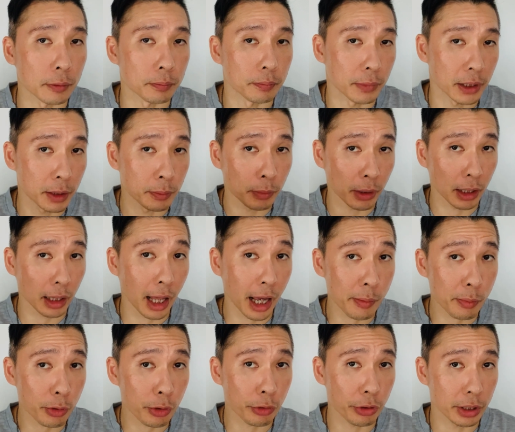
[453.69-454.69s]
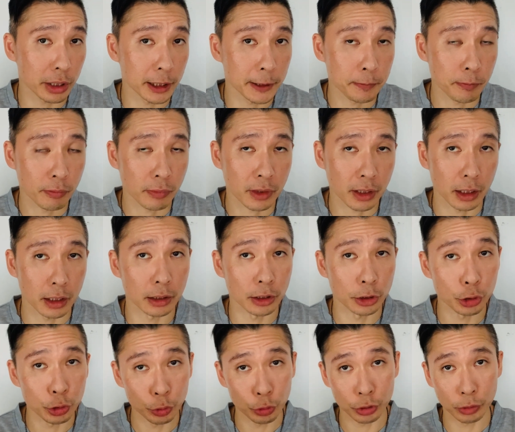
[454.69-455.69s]
in my library, in the
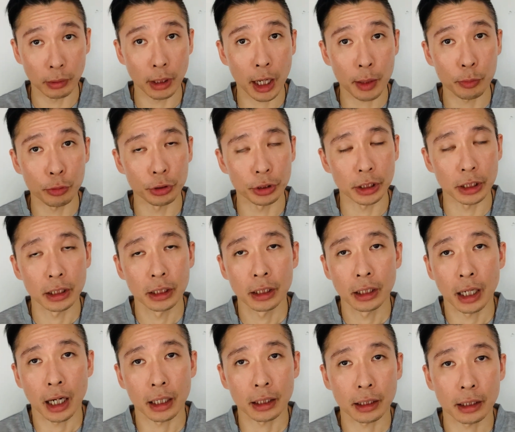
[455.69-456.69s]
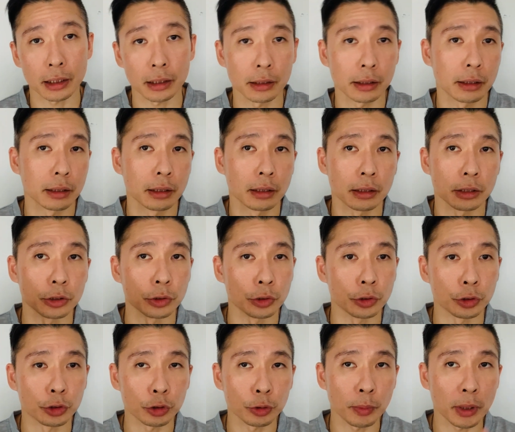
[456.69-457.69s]
YouTube library, and then you
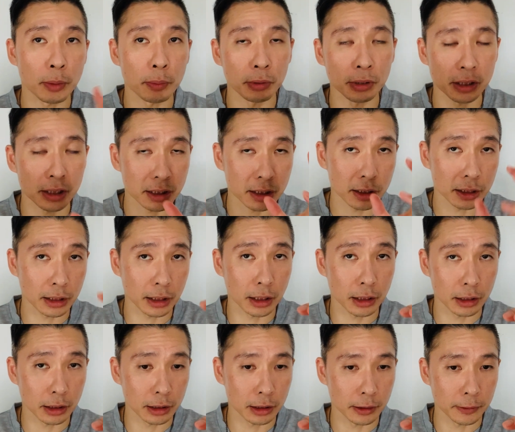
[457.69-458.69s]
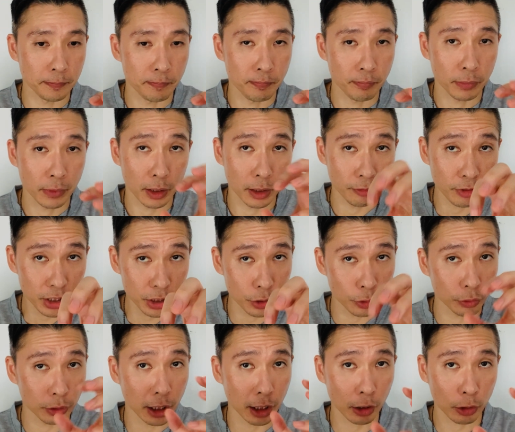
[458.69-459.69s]
should be able to see a video
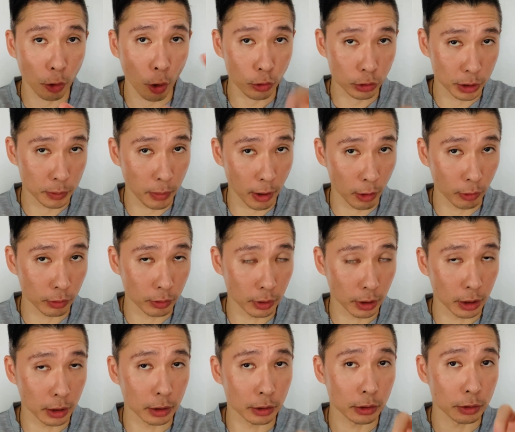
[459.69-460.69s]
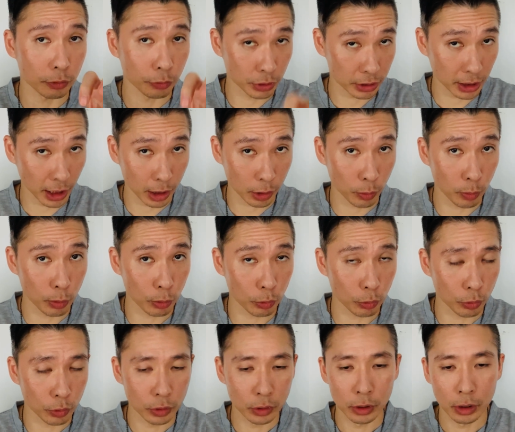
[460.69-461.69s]
that talks about recyclable
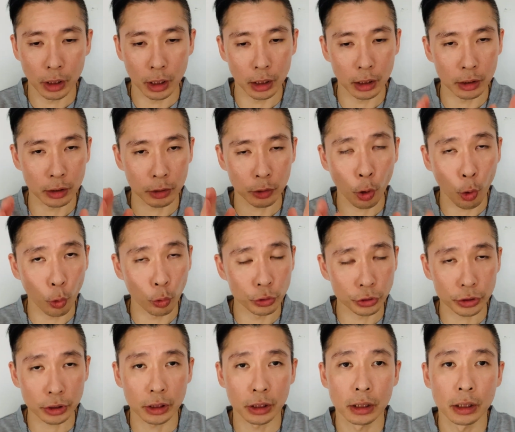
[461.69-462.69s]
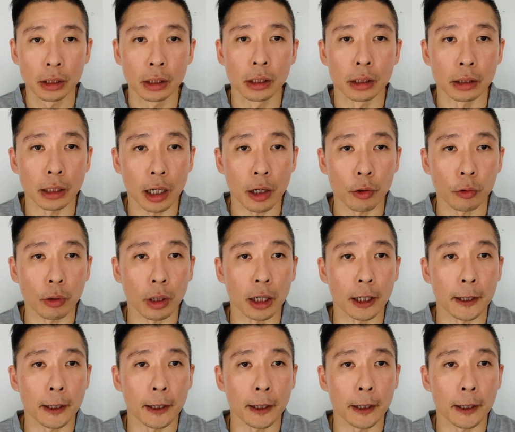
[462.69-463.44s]
codes. Now